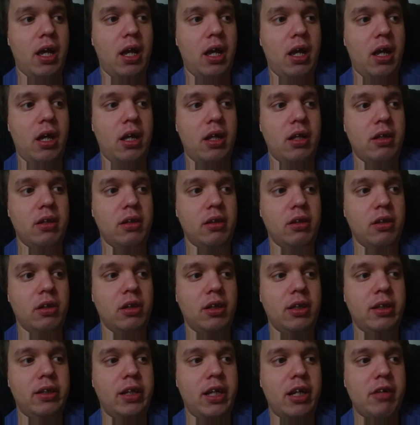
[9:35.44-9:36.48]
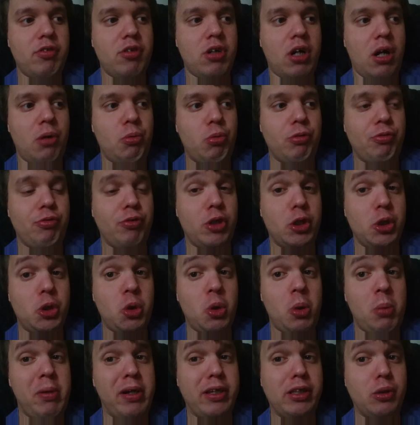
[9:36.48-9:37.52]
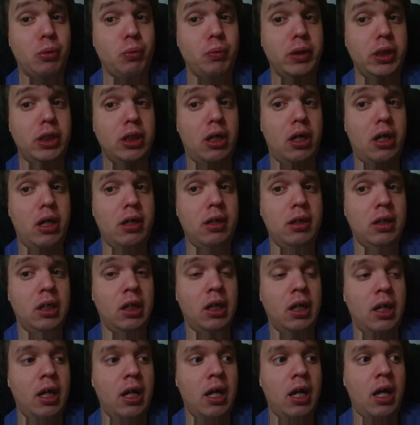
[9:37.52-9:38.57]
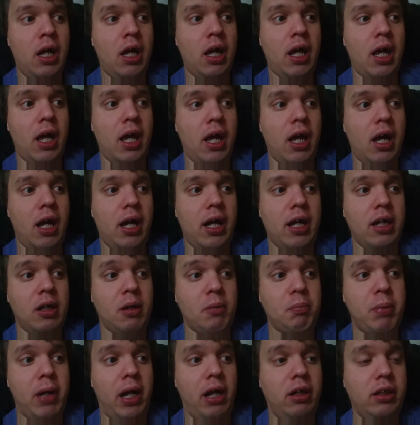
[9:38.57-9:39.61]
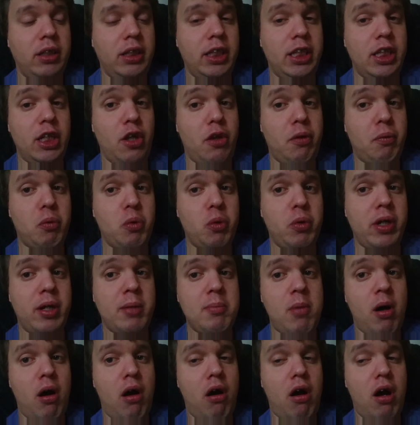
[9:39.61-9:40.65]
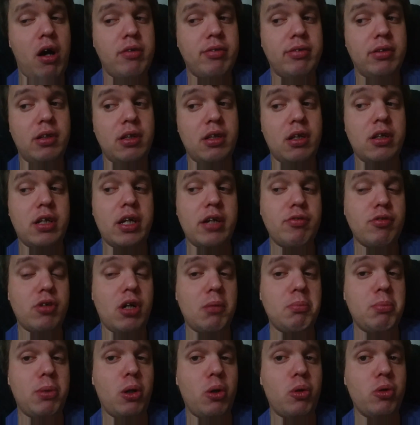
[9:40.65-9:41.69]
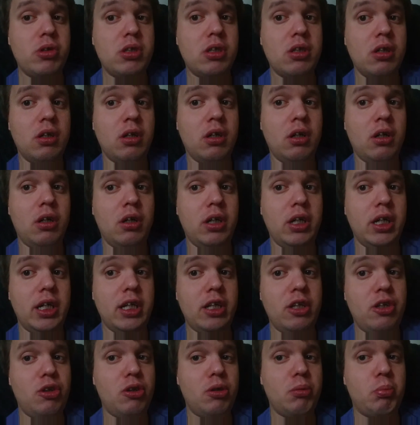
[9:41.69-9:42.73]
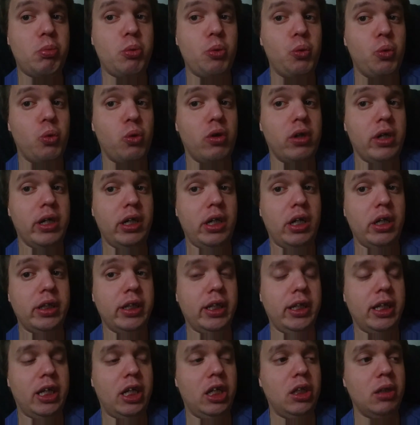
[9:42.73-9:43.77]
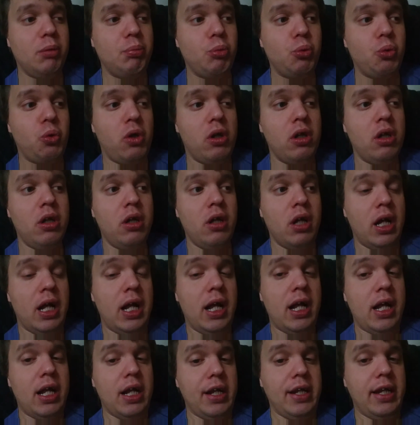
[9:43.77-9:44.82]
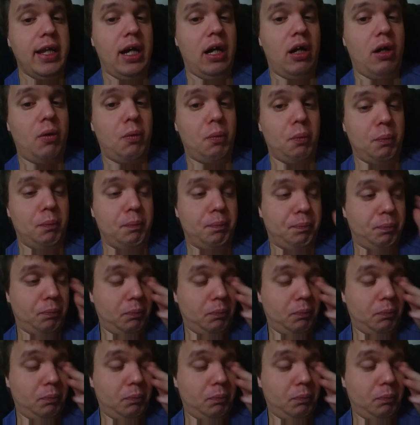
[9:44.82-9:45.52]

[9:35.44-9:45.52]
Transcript: and the lifeguard referred to him as a retard, and apparently he threw him off the lifeguard post into the pool and got kicked out of the pool. Now,